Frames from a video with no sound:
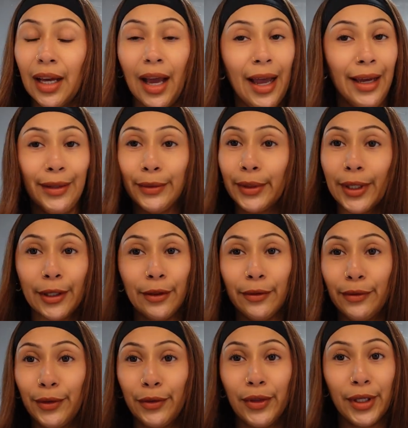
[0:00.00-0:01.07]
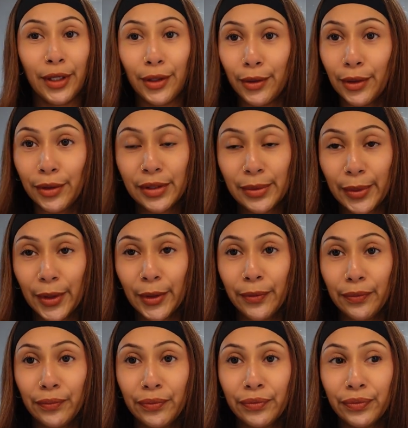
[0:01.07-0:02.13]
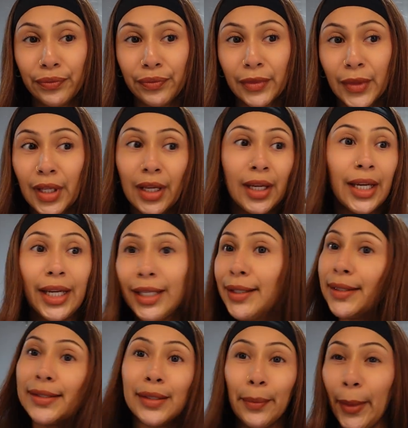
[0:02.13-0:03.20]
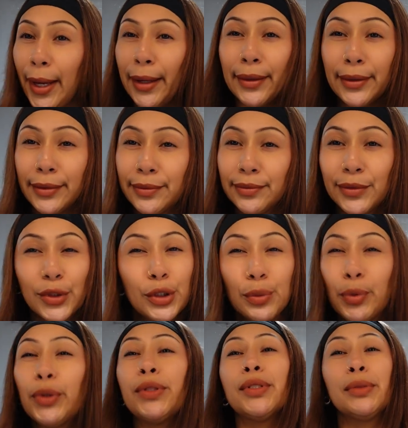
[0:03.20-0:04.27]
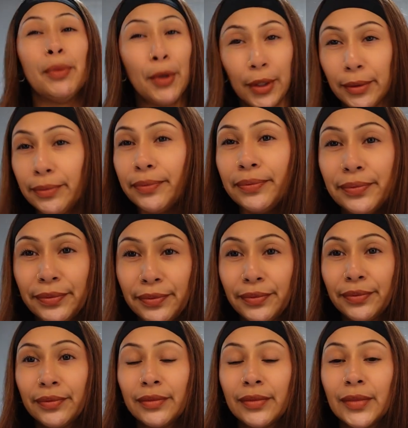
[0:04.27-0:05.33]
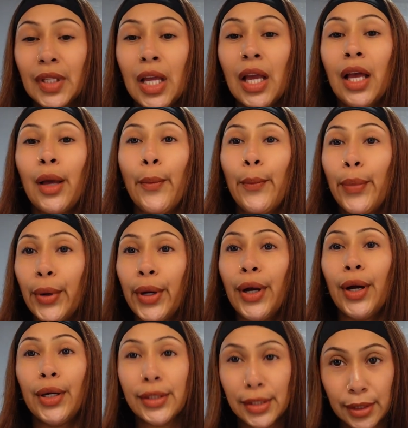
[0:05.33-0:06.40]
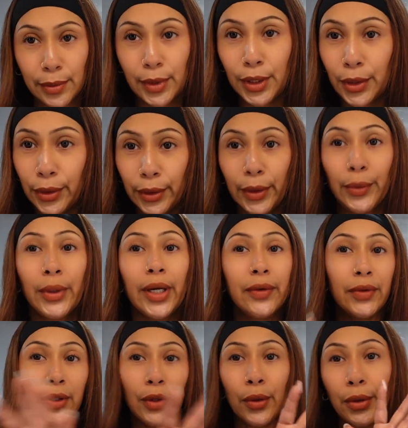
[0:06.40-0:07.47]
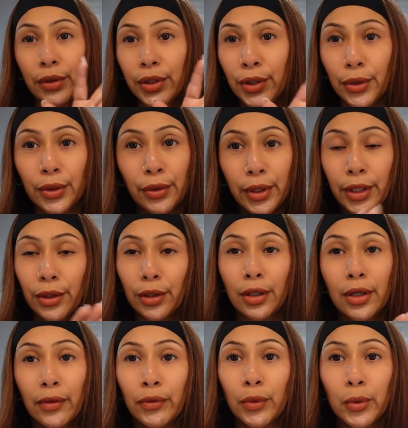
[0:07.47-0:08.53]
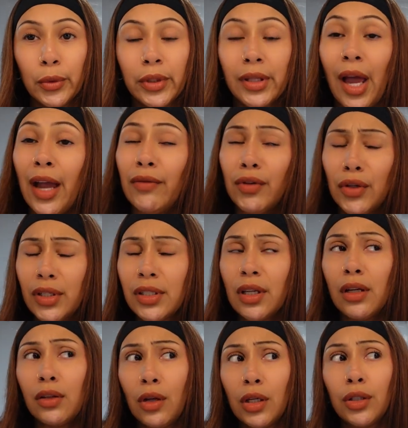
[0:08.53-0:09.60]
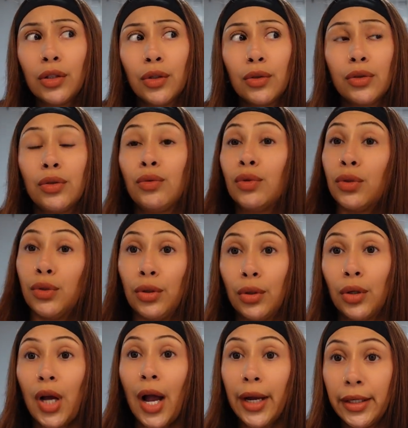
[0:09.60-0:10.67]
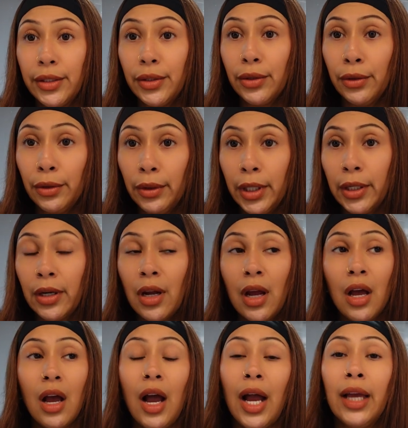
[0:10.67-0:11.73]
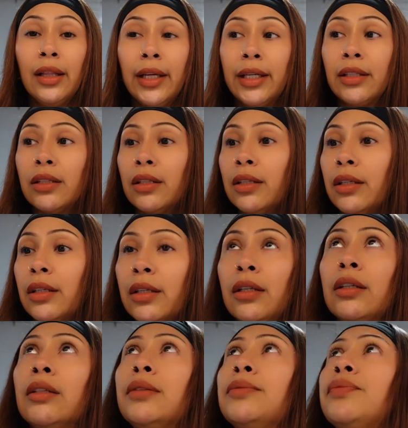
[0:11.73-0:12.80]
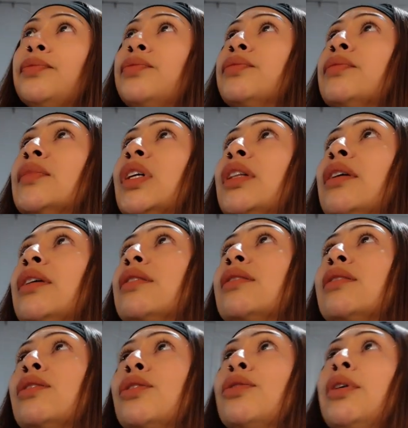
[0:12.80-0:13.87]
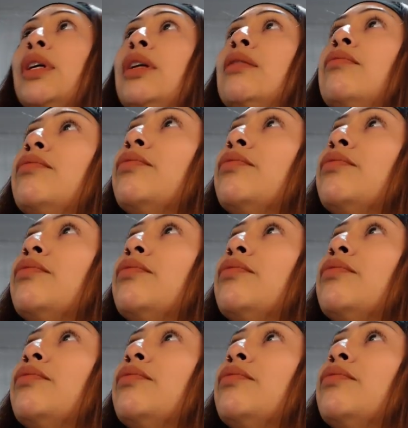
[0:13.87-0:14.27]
I don't care if you think you don't smell. It doesn't matter. Just put some on. Put on some deodorant, whatever deodorant you're comfortable with. I've noticed that a lot of girls use guy deodorant. I like the I think it's Degree.